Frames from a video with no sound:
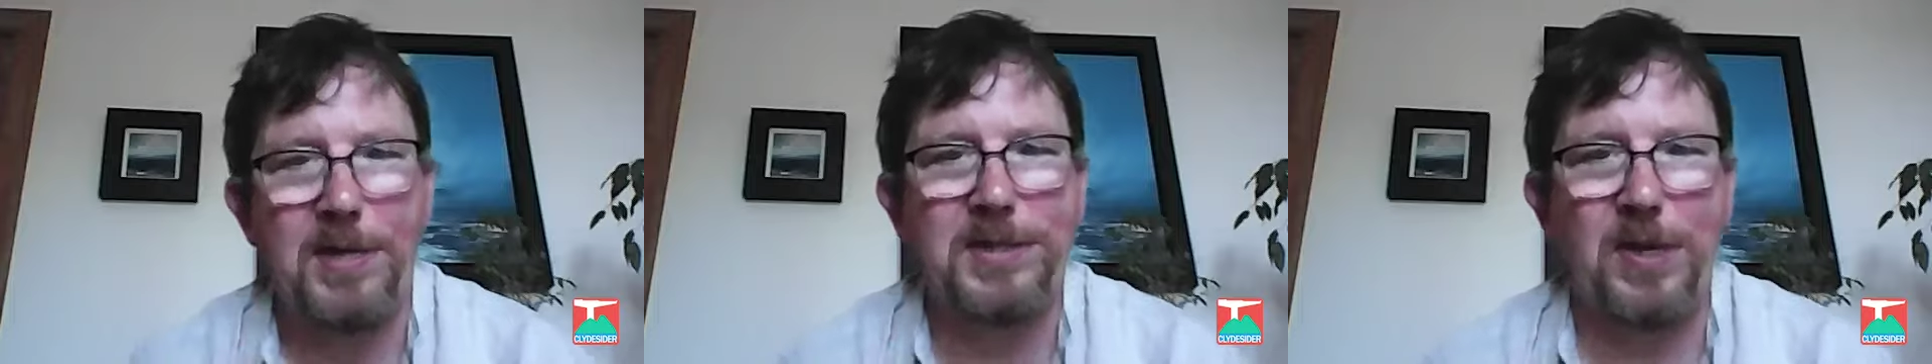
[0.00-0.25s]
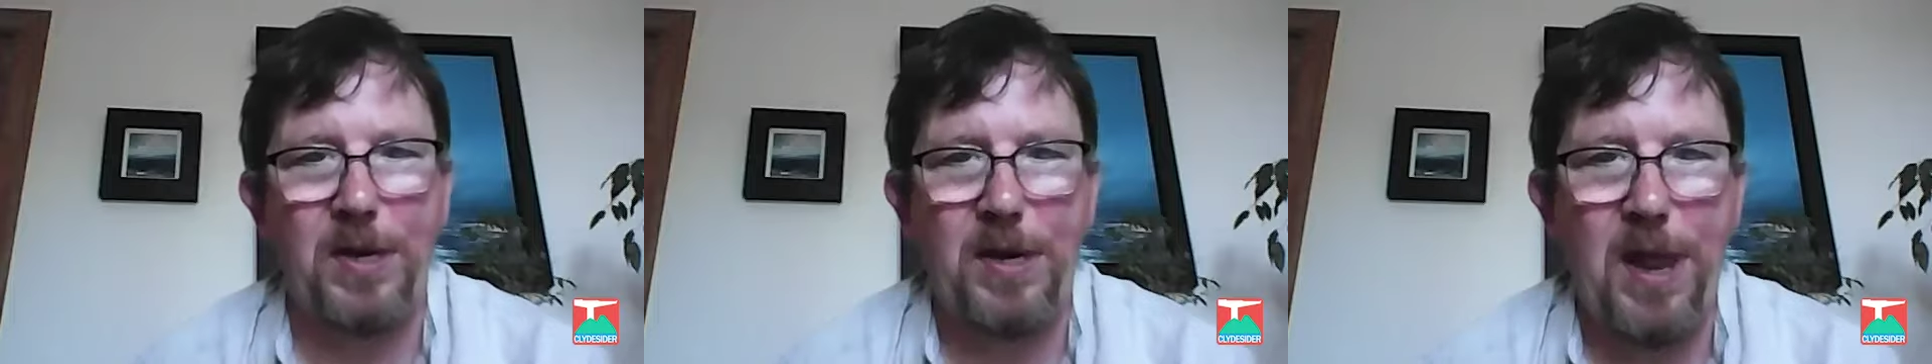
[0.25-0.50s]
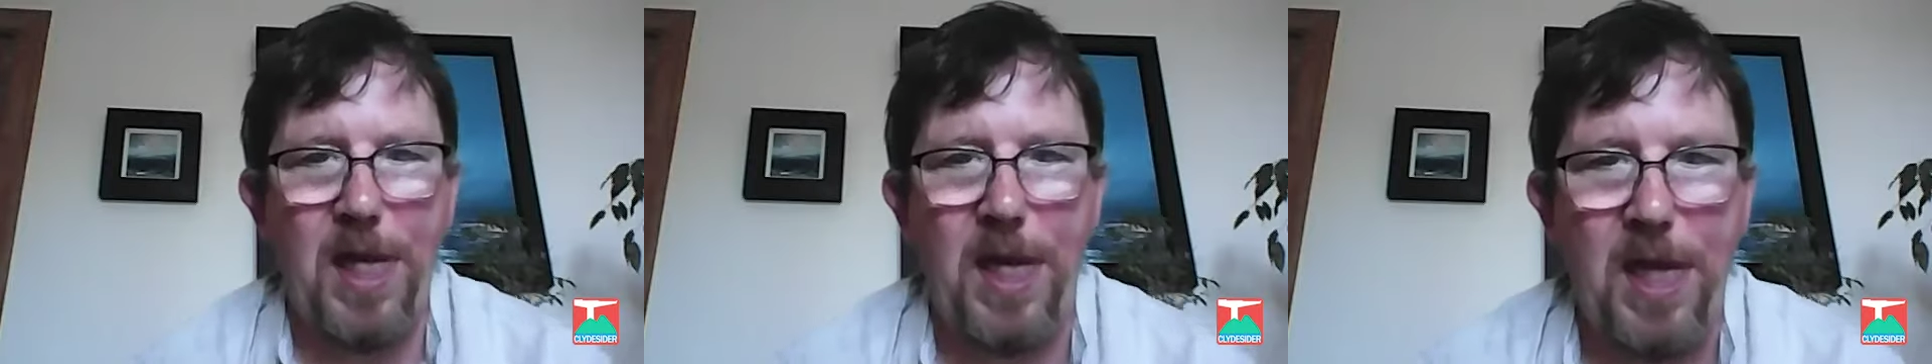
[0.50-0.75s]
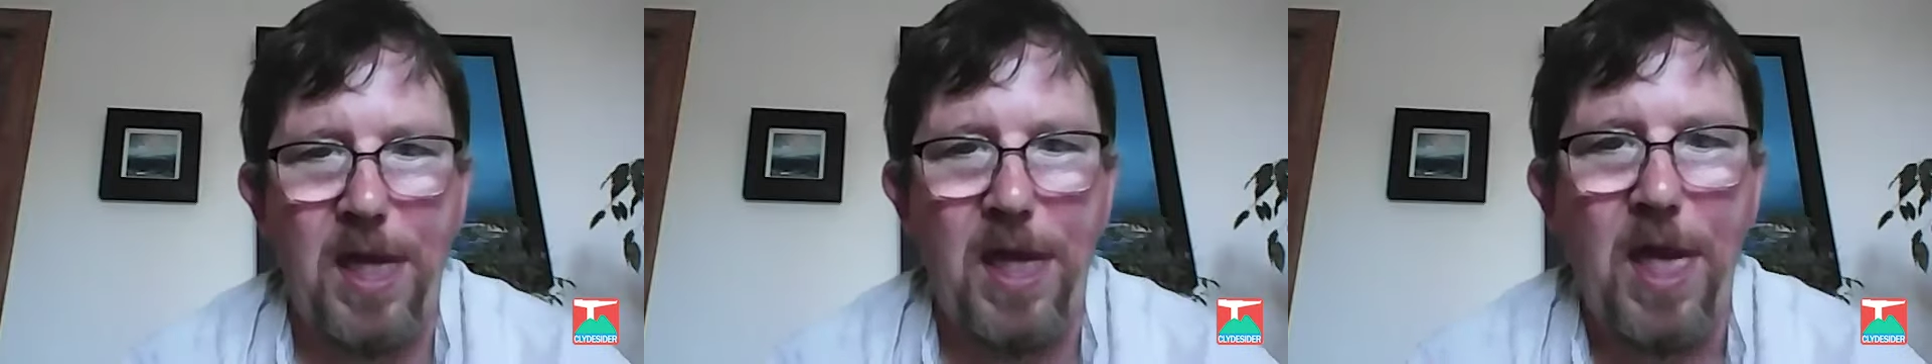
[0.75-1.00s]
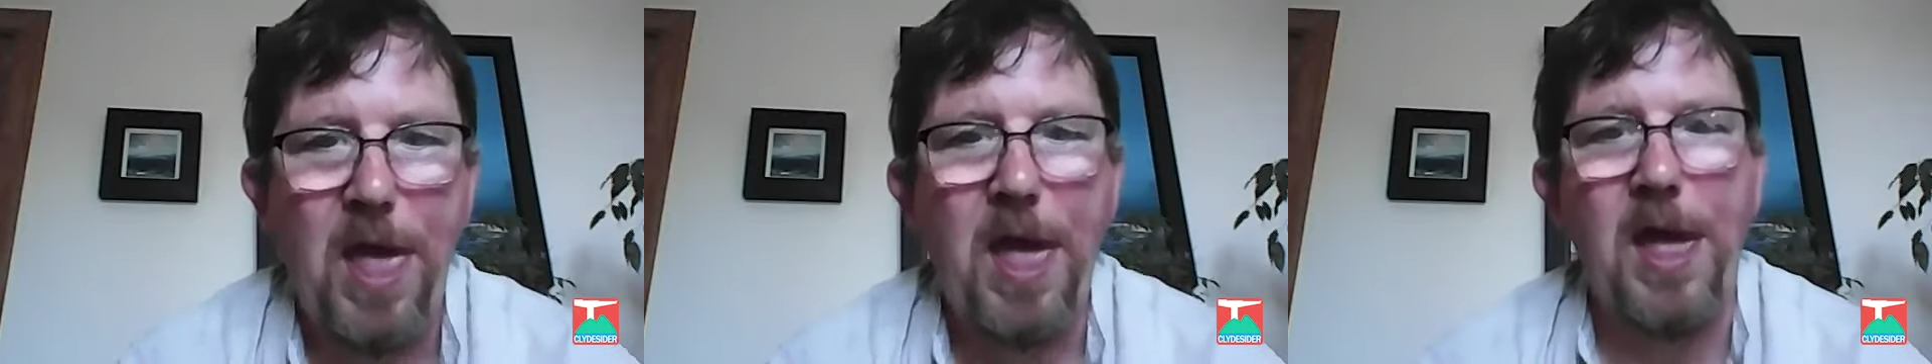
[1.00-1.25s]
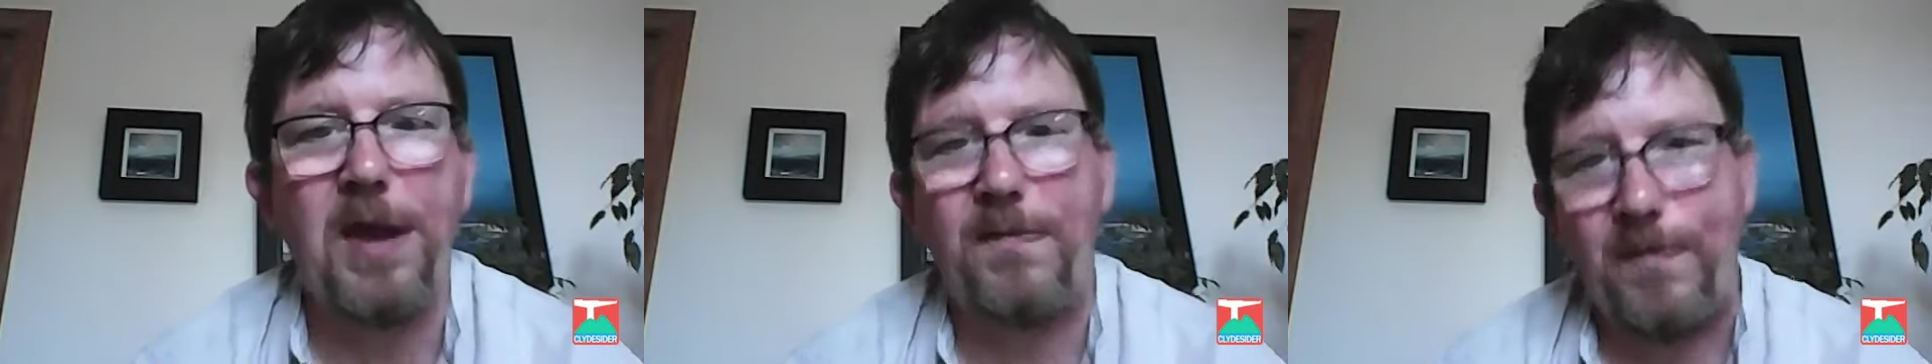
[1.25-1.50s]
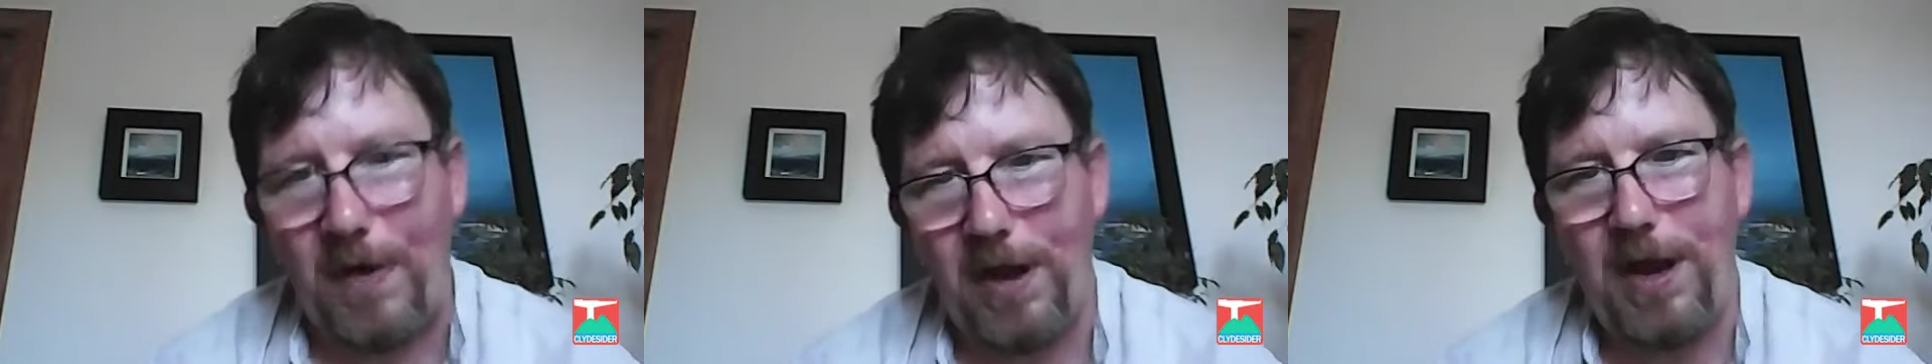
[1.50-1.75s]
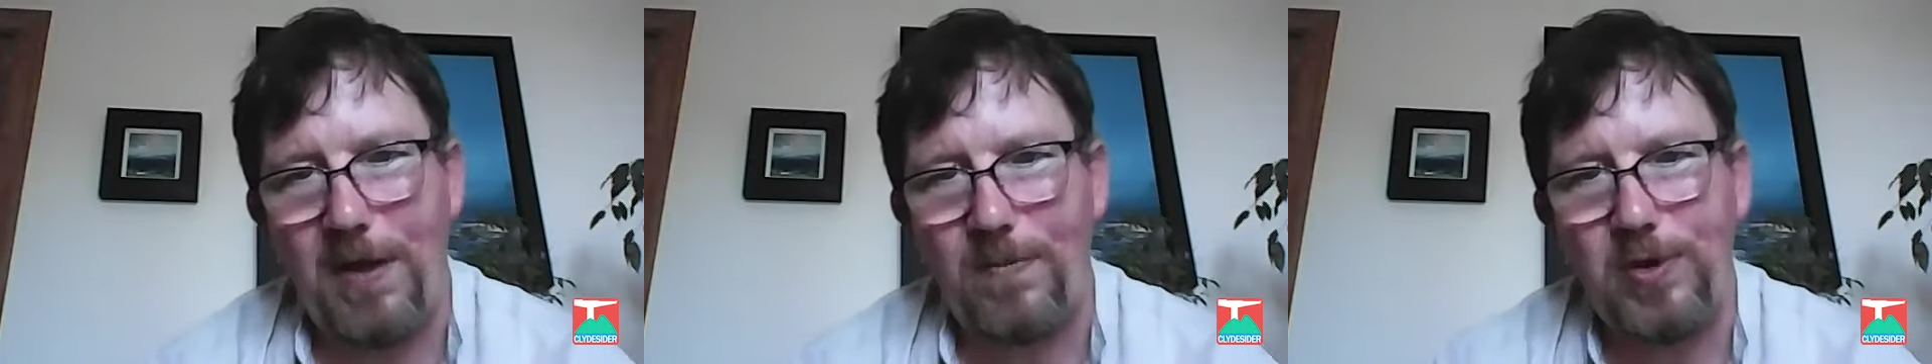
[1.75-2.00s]
is there uh, any
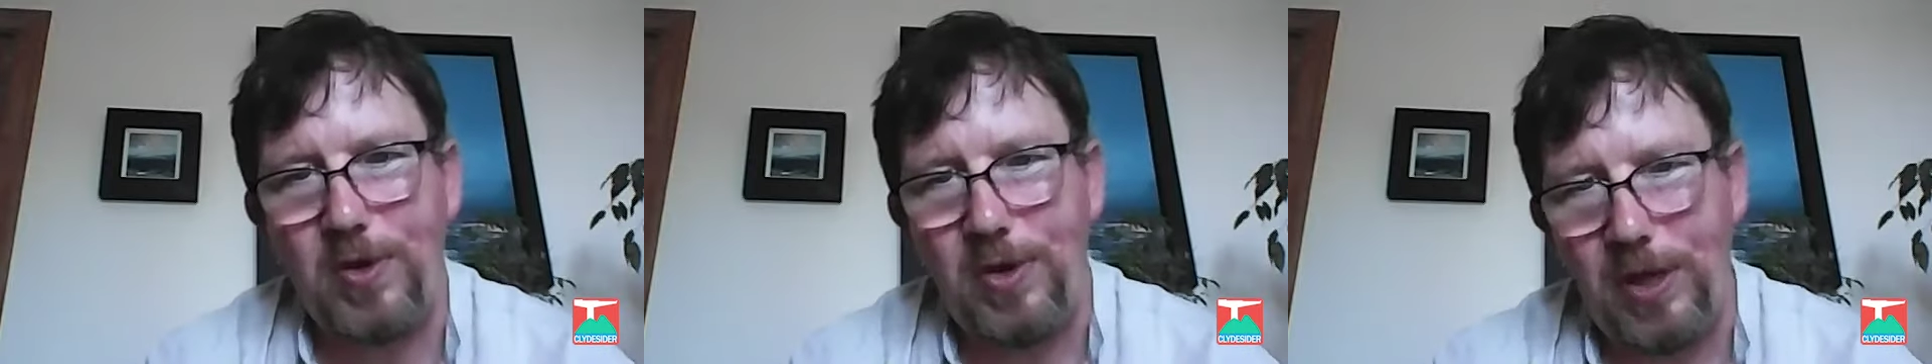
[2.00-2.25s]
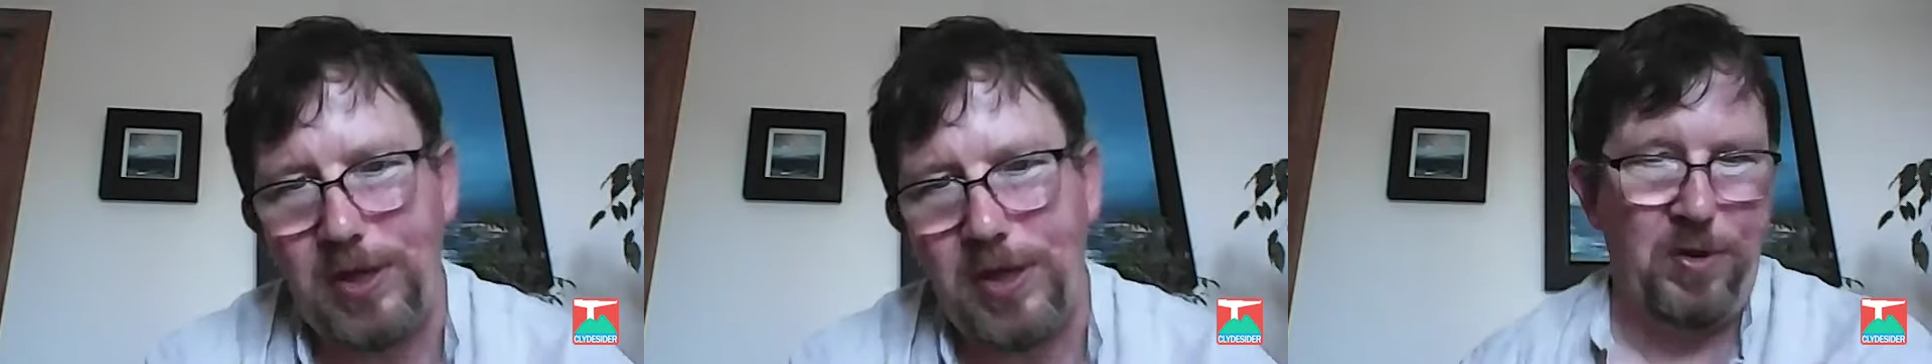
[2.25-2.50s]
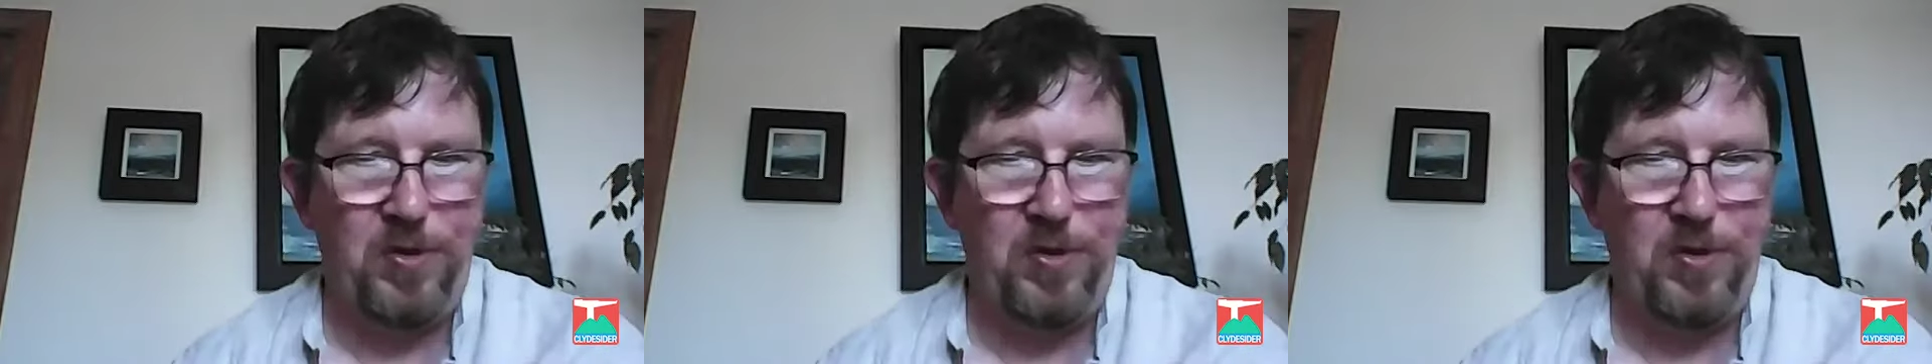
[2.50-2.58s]
further help you need?